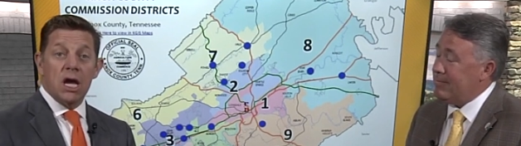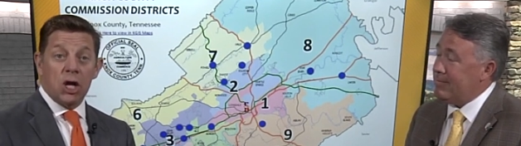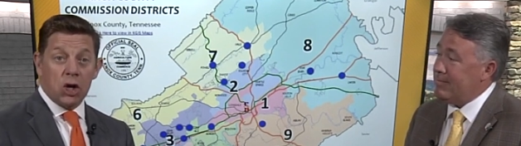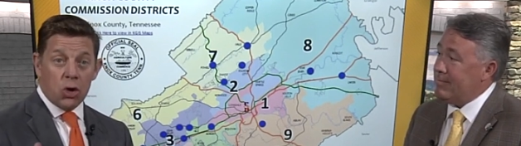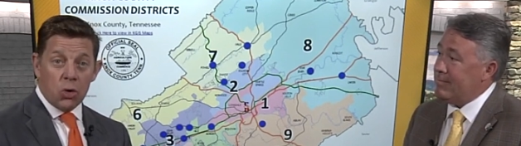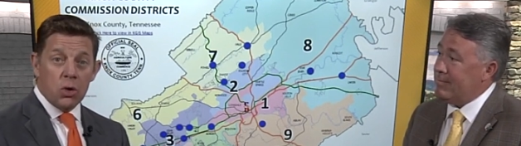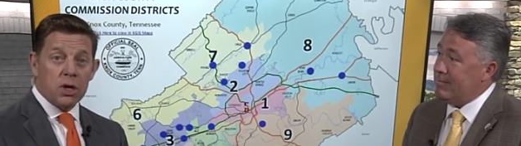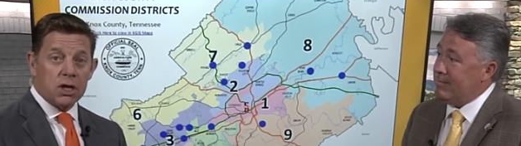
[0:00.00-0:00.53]

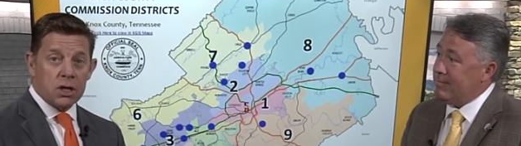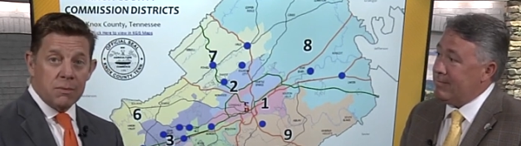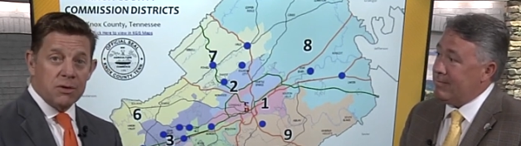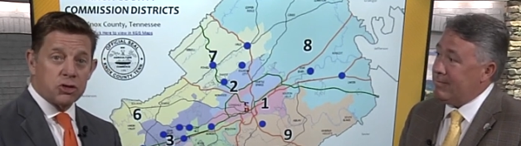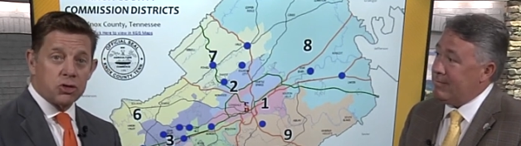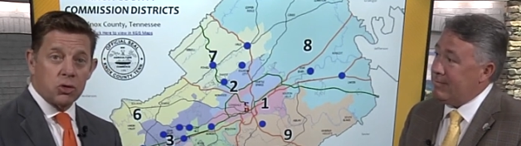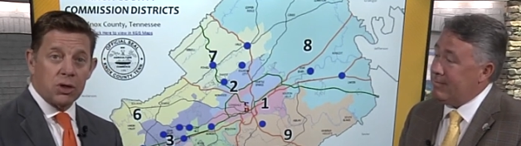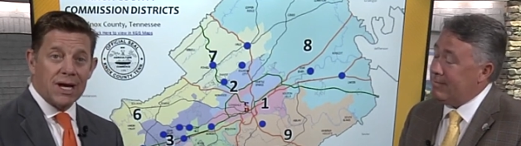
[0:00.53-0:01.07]
Speaker 1: Current
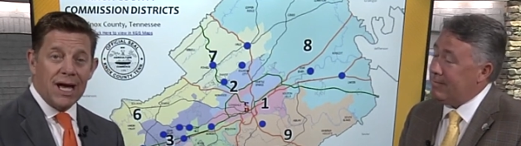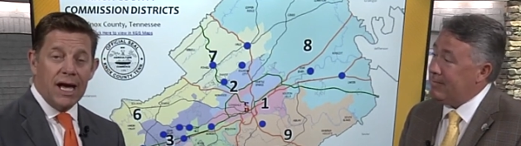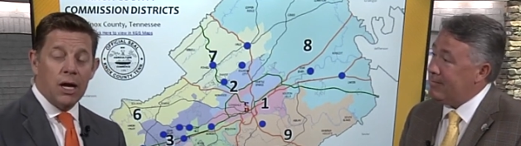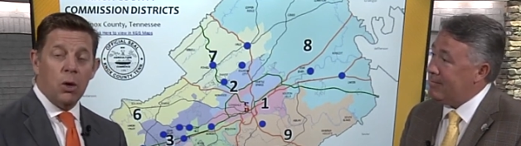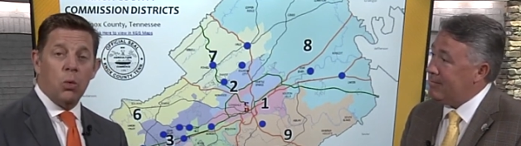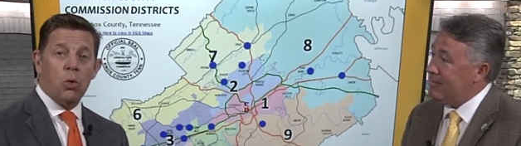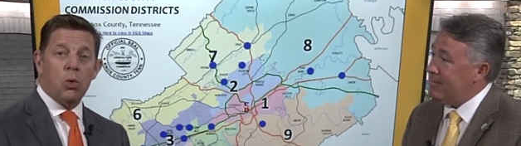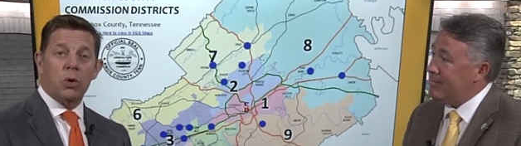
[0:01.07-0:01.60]
Commissioner
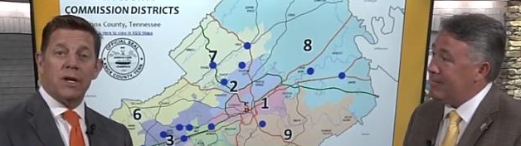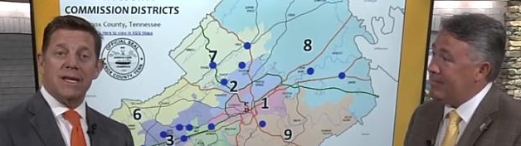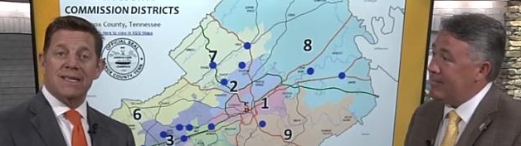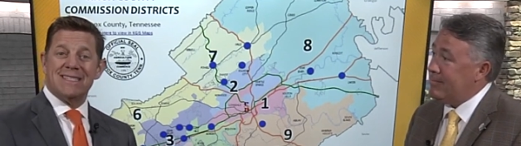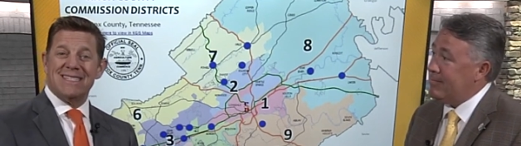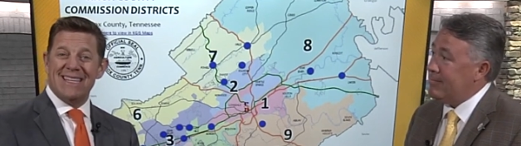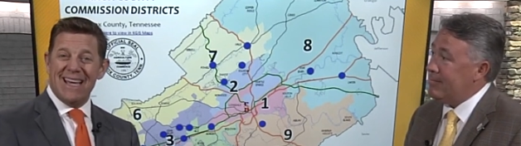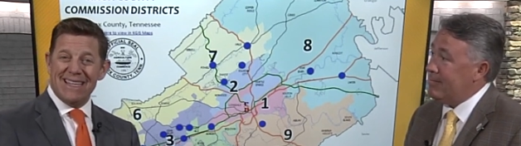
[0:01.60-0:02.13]
Kyle Ward
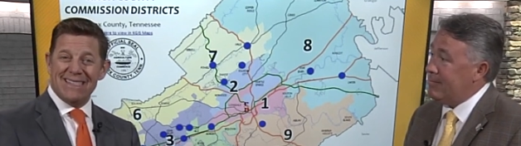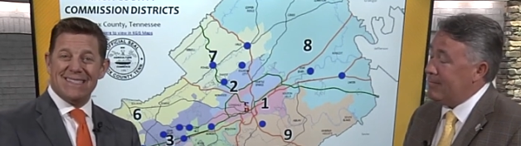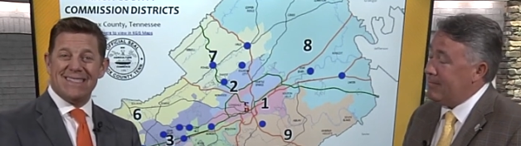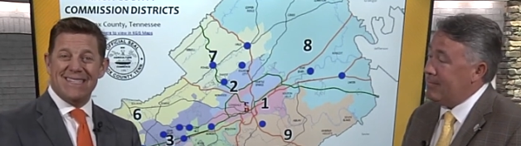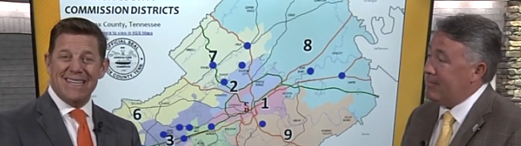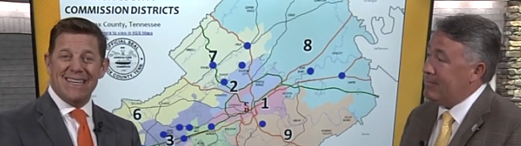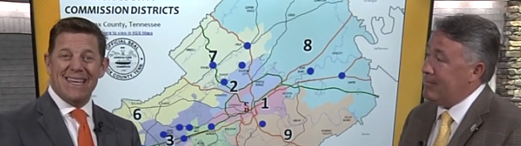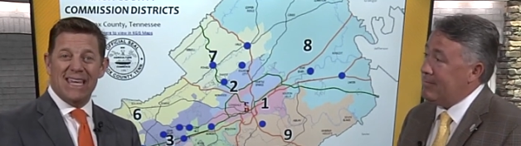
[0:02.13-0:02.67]
is not
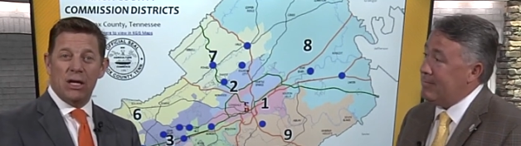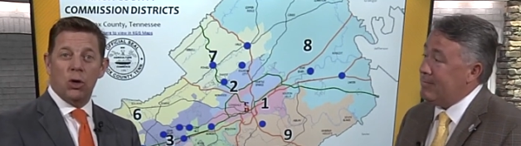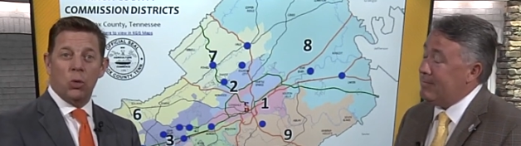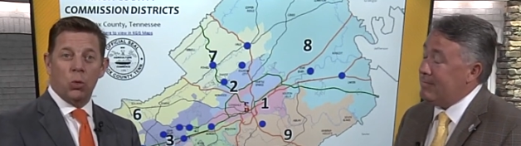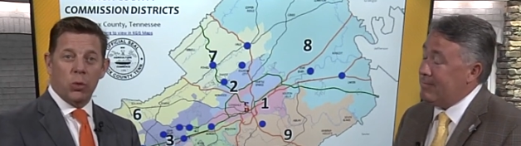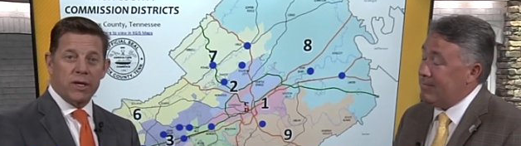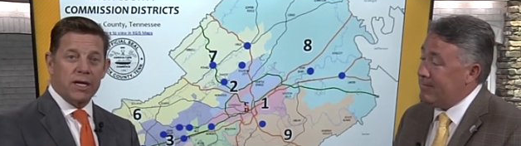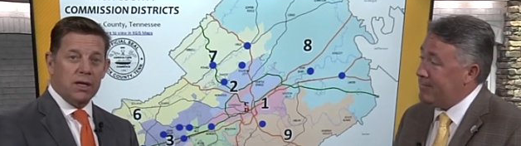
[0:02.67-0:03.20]
seeking
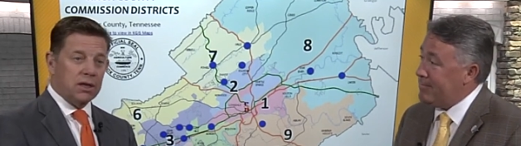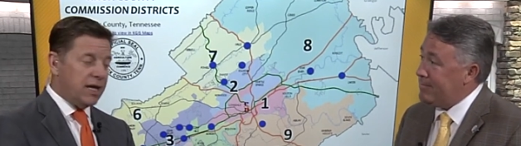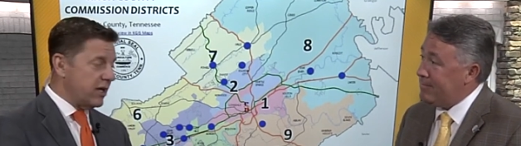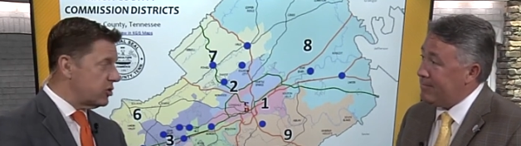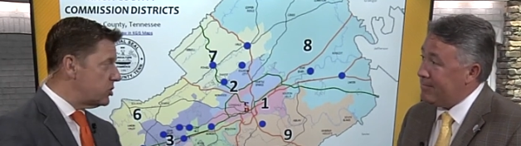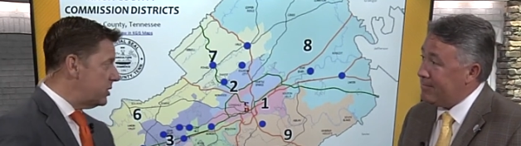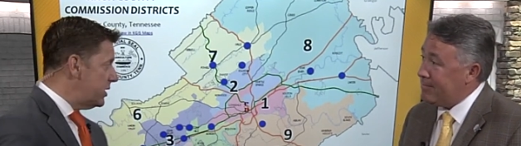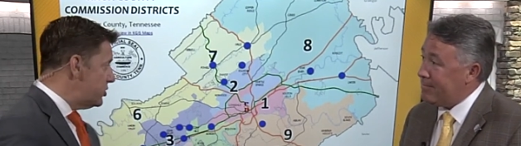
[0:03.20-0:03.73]

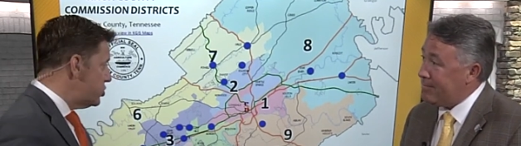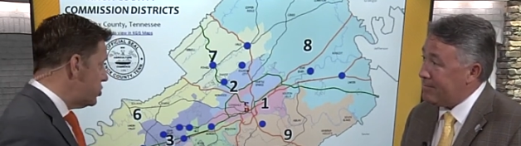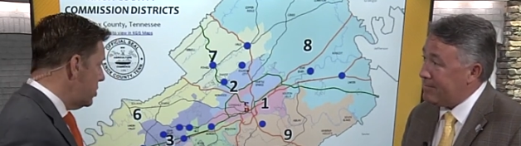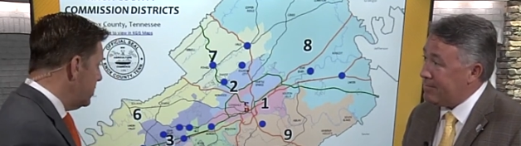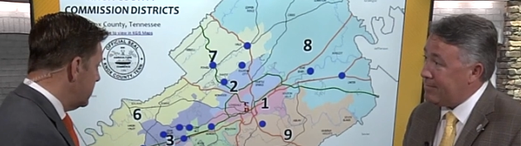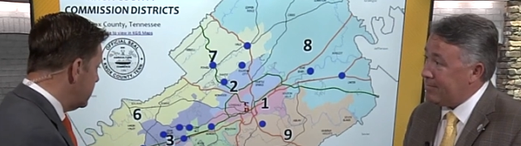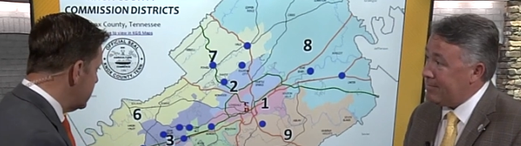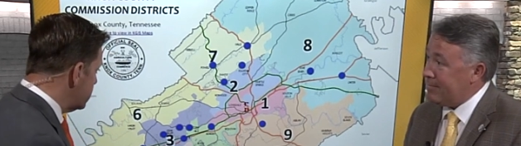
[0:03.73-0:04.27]
re-election. Let's show
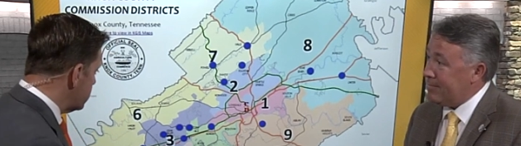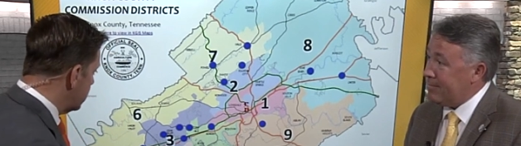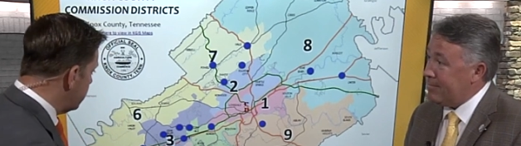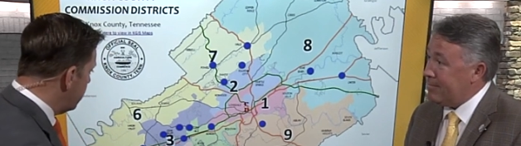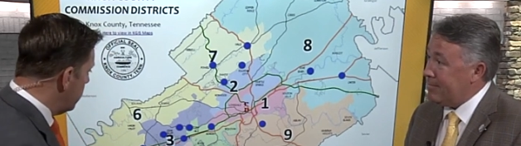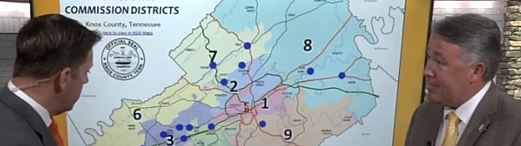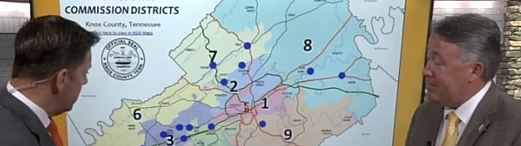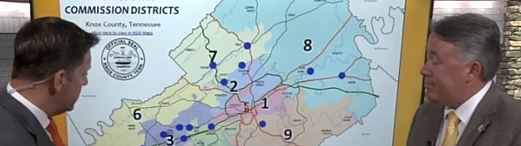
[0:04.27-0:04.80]
you. District
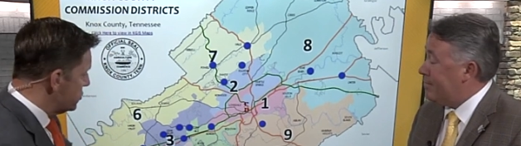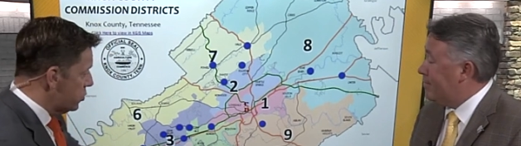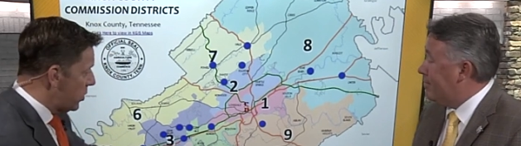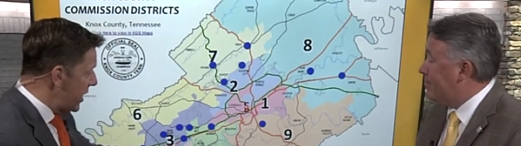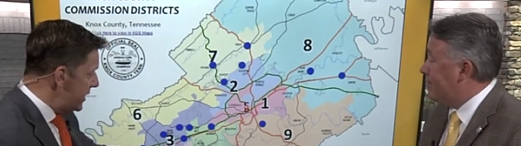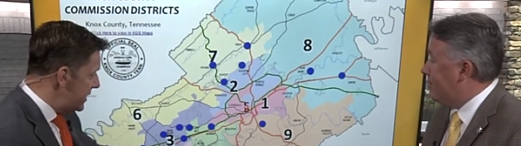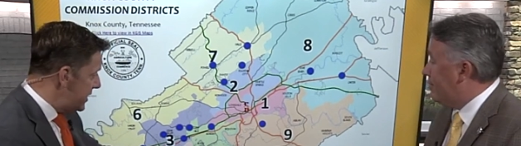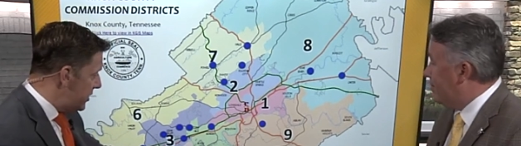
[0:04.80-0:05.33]
4 is
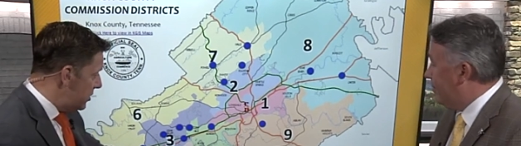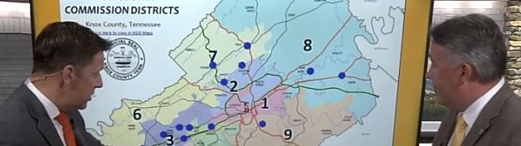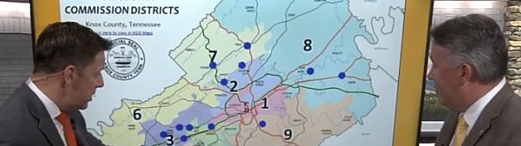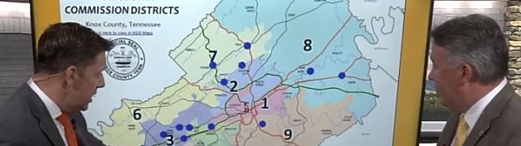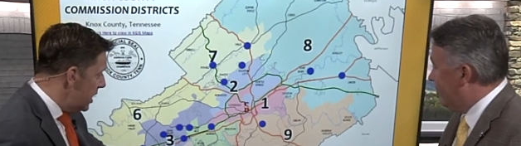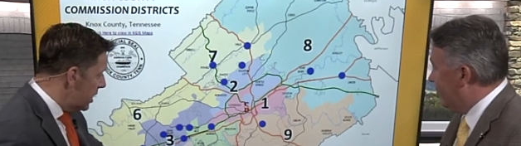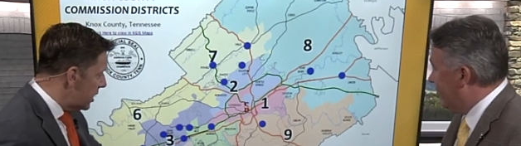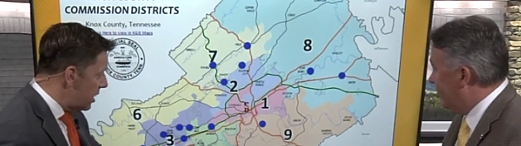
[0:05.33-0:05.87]
right here,
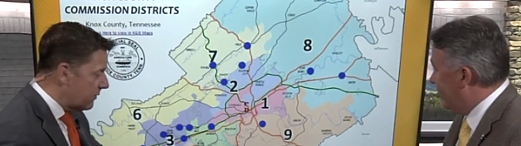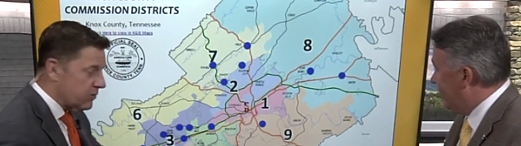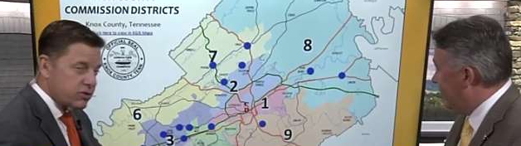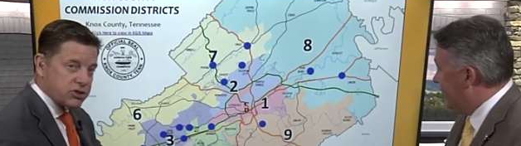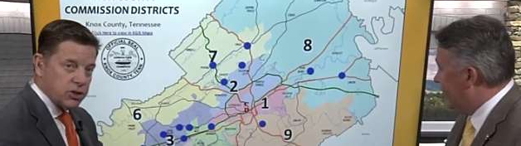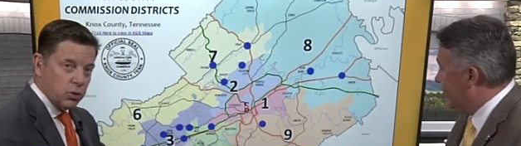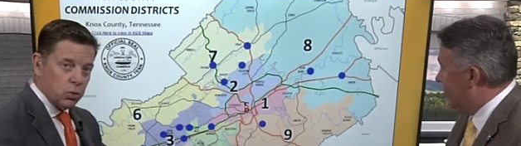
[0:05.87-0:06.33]
covers the